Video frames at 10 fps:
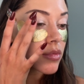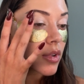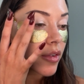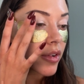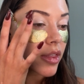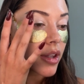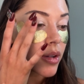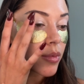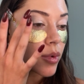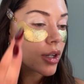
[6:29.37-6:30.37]

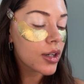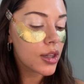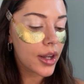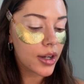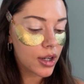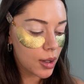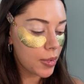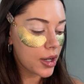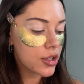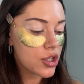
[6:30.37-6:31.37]
everything. We're gonna layer a
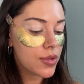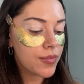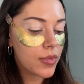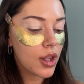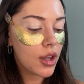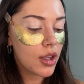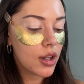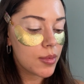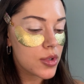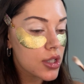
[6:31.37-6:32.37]
bunch.
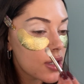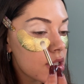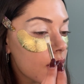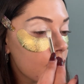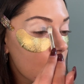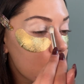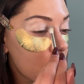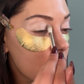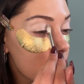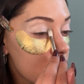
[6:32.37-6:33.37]
I'm just gonna take my
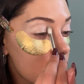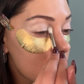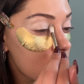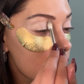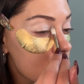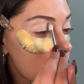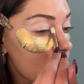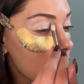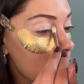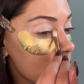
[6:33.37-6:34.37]
brush and
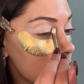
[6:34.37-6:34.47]
start